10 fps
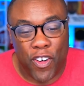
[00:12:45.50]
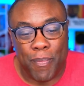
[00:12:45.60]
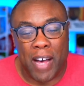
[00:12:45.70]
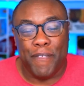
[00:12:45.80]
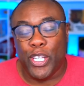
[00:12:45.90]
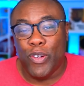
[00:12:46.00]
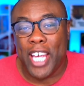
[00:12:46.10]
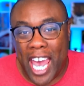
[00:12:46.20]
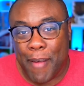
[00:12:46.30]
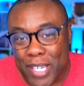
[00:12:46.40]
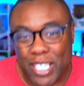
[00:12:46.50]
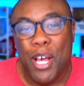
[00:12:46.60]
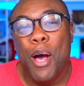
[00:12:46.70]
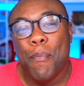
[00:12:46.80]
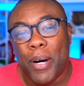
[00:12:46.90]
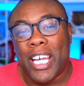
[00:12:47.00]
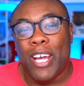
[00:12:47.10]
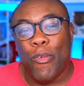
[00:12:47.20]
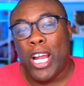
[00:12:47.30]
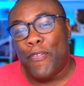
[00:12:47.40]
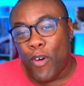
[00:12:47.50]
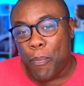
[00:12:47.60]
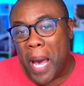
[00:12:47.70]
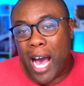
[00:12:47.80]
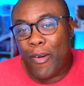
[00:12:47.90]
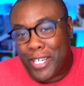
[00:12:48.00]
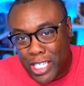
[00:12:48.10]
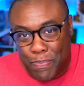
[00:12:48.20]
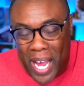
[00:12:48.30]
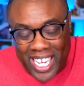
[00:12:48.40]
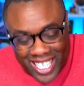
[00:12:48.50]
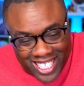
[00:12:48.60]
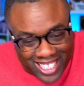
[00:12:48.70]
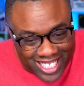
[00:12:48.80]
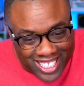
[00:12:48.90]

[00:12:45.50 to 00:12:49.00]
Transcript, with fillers: from my viewing habits, but get ready for a Power Ranger spike